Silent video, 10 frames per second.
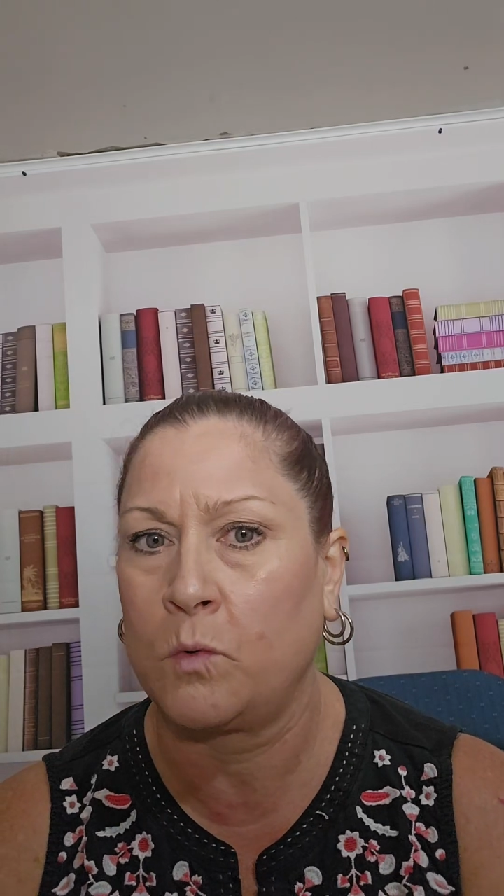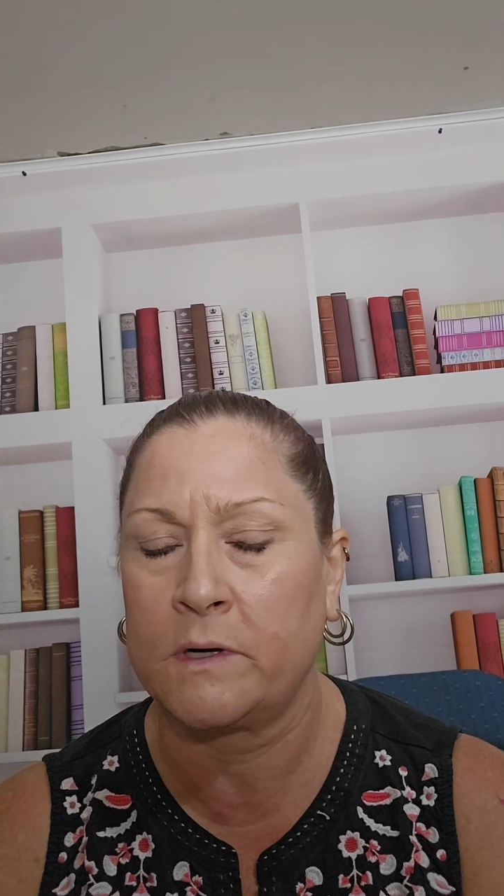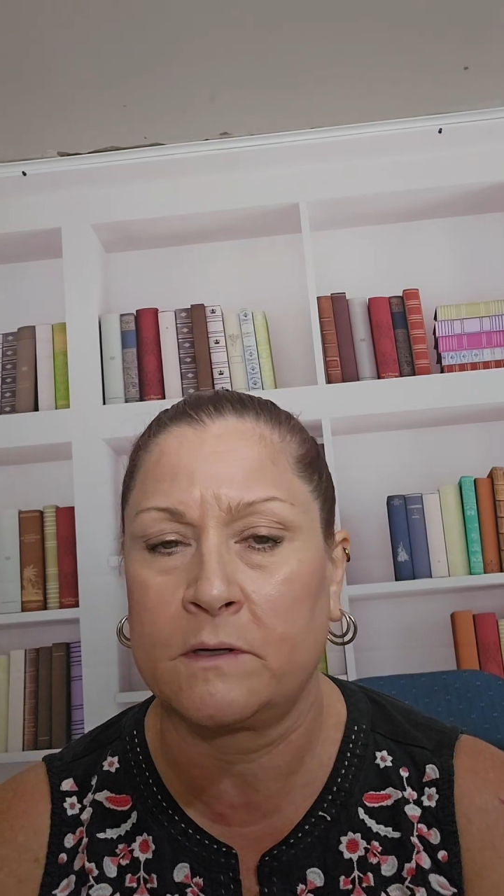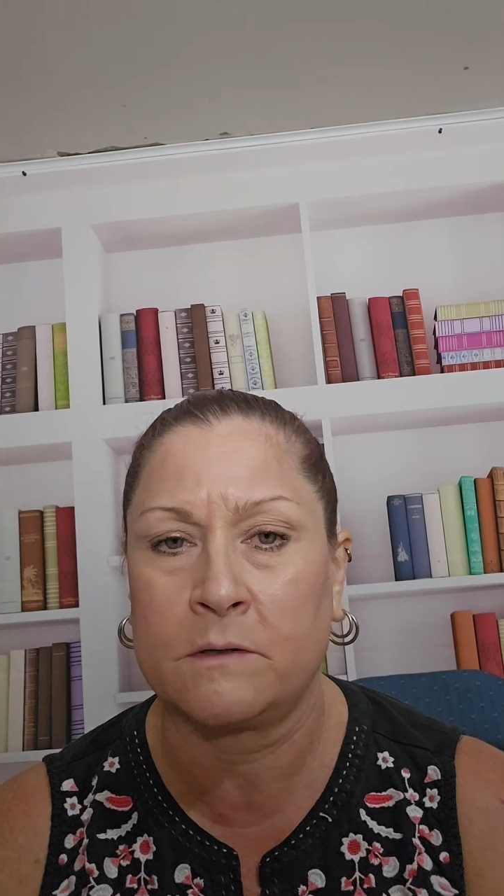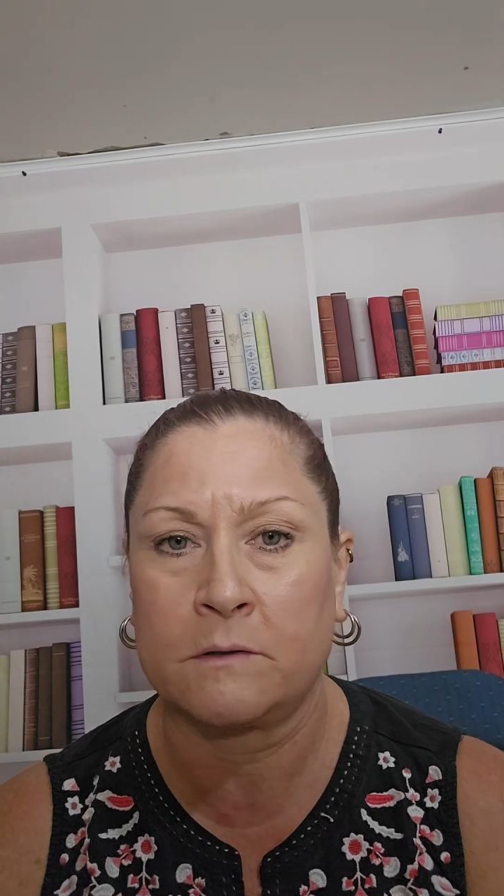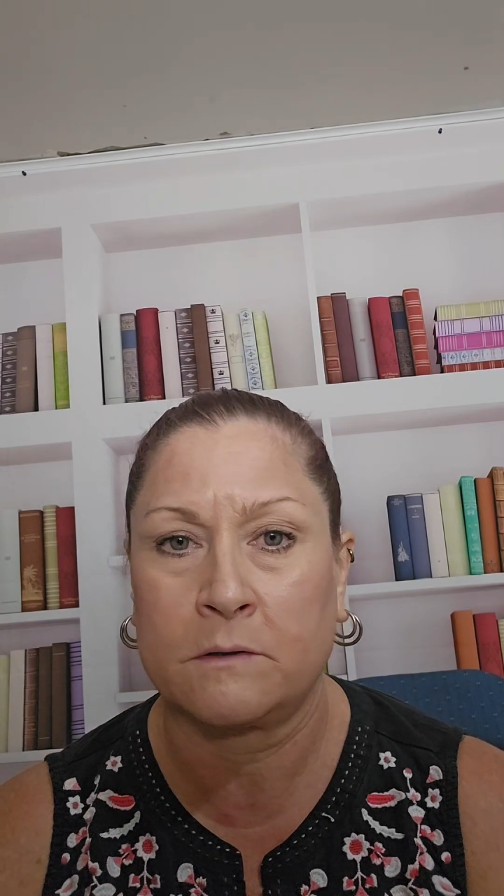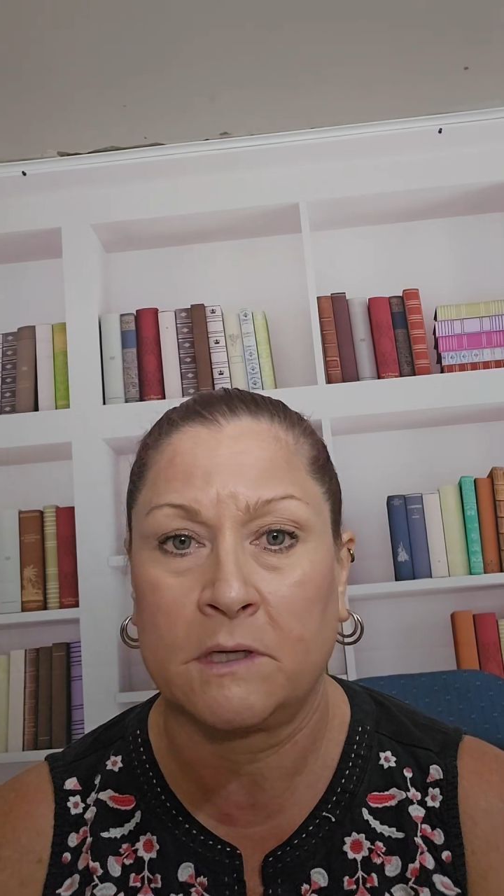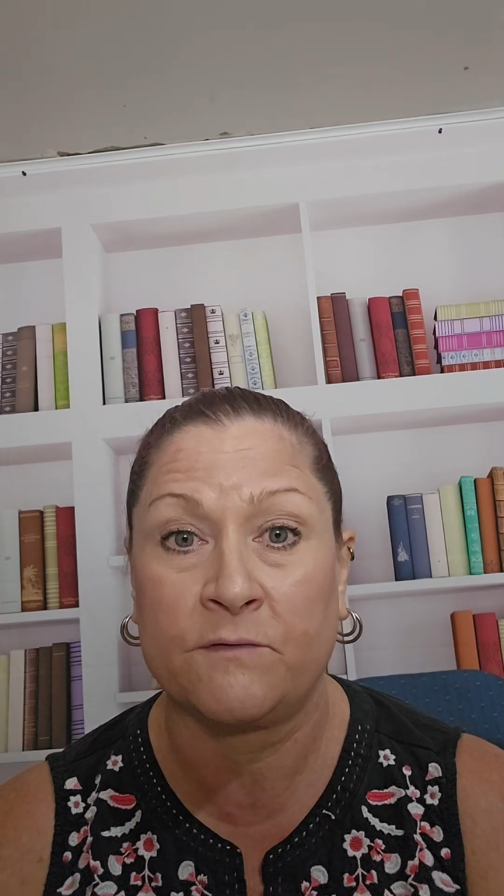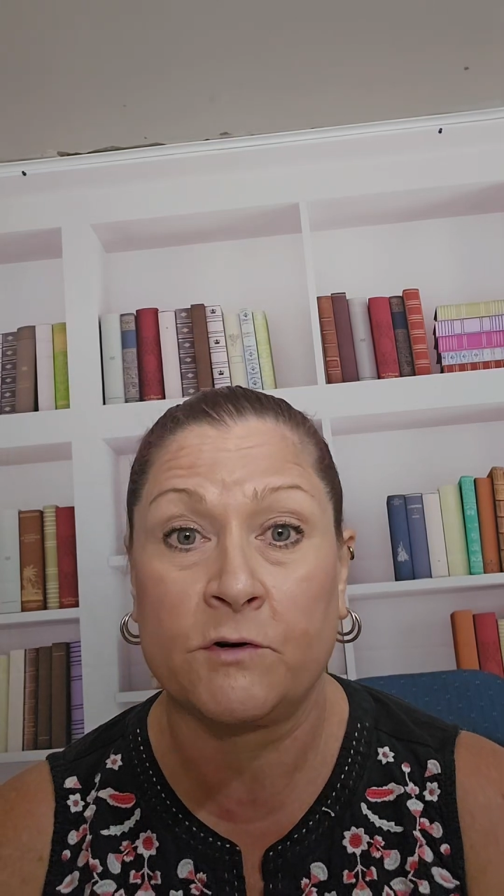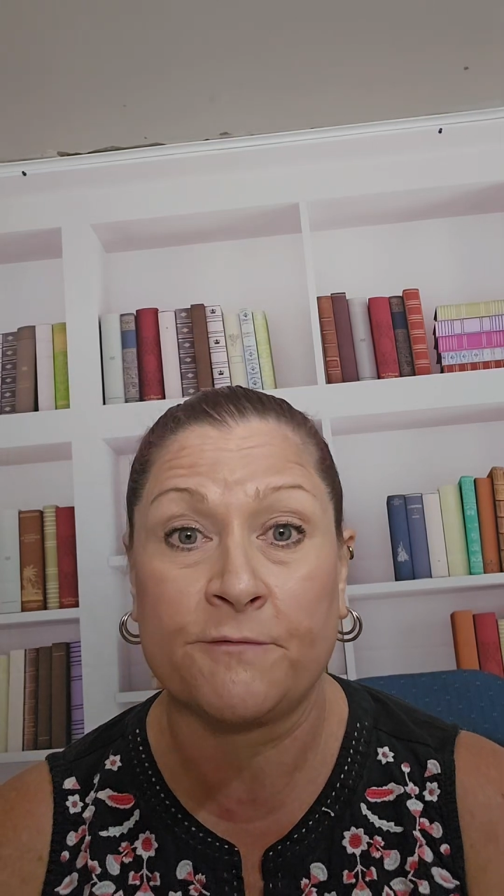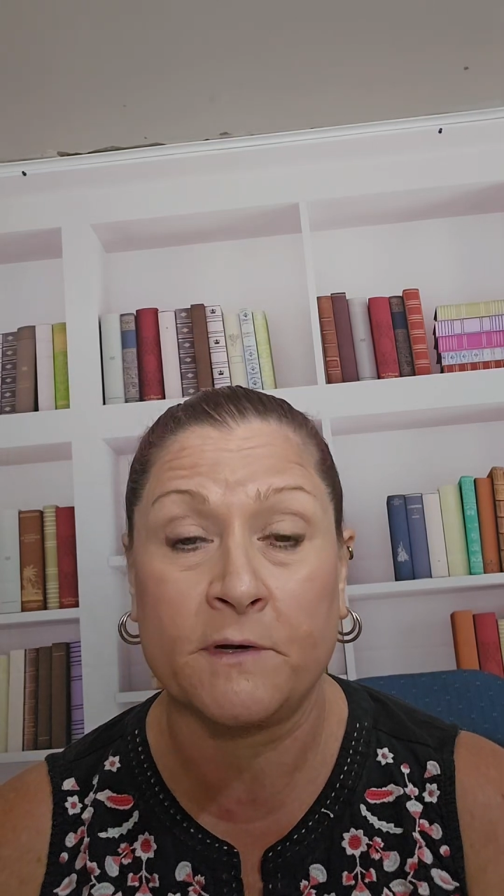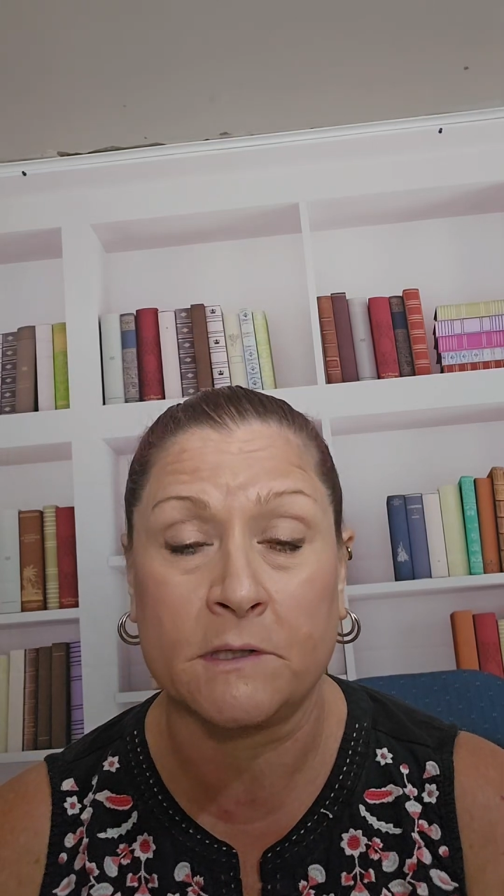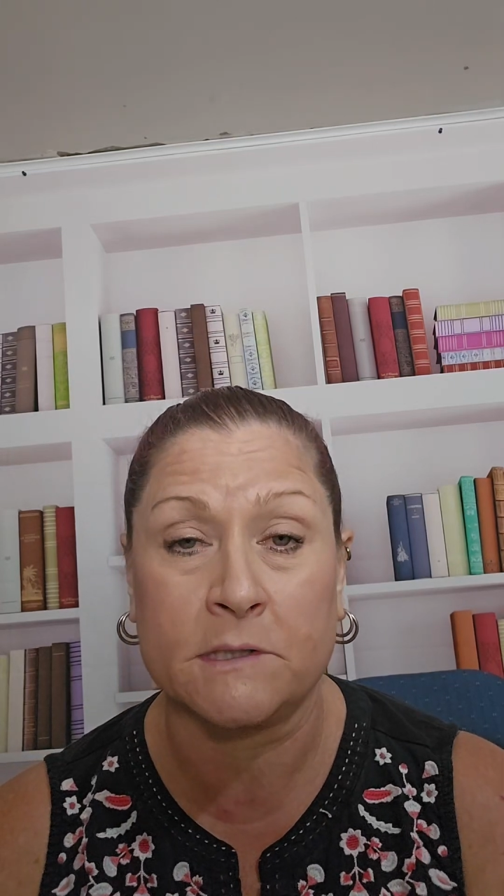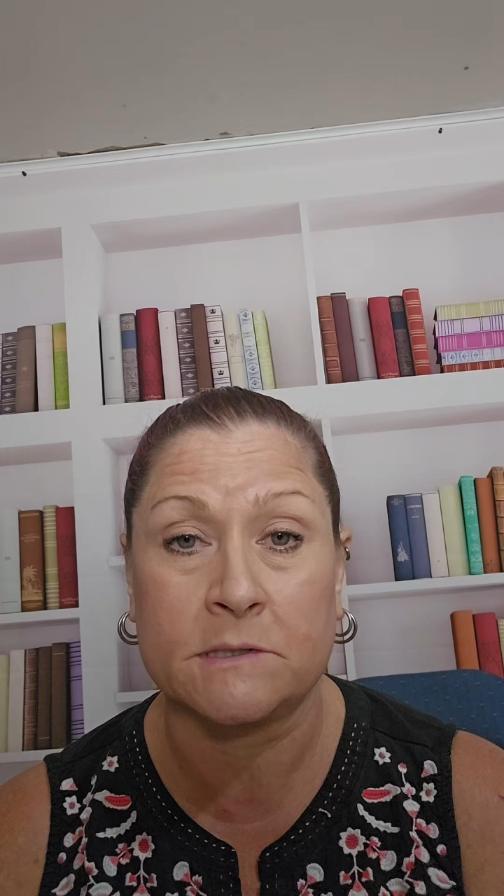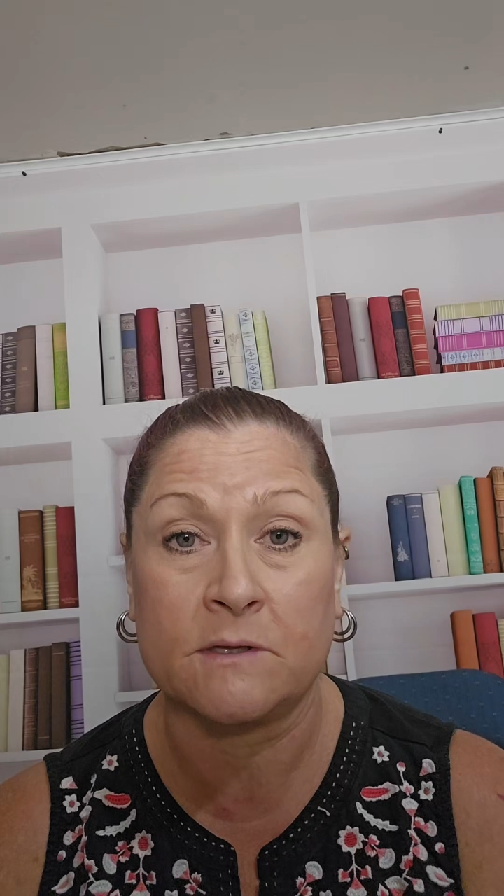want to give your feelings.